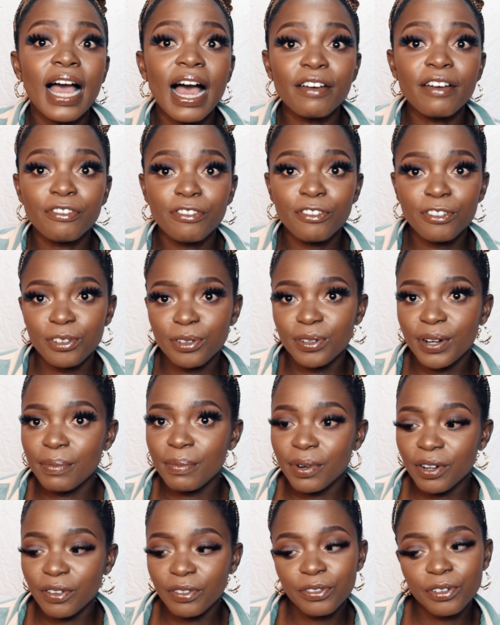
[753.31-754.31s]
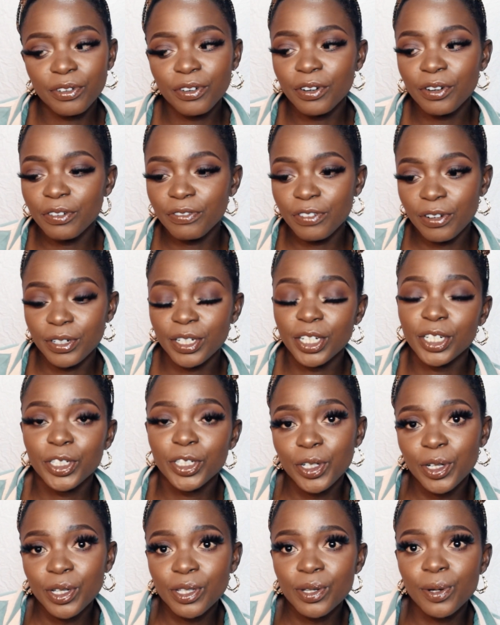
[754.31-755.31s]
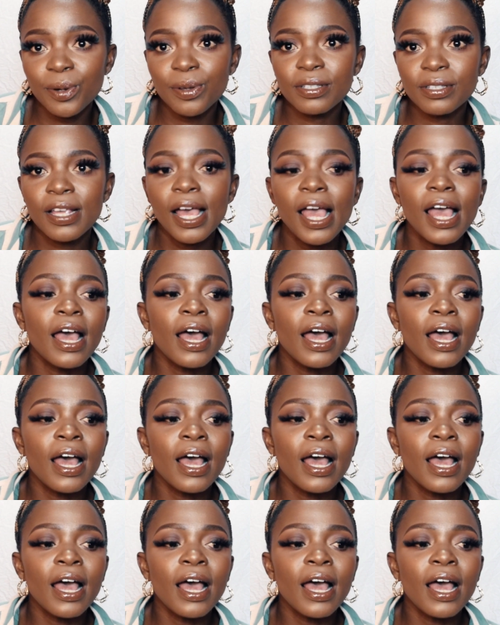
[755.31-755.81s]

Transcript: a few number of foundations, because